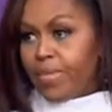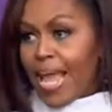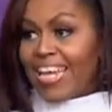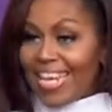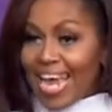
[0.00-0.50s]

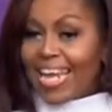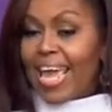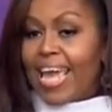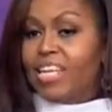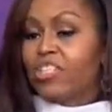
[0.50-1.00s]
and
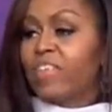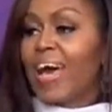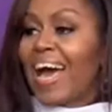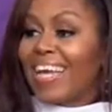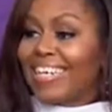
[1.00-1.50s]
dedicated to
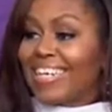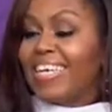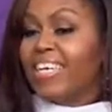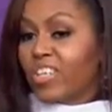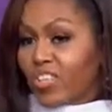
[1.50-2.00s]
the
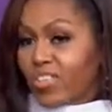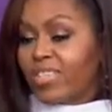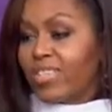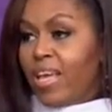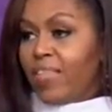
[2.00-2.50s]

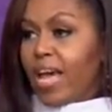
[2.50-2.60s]
ideals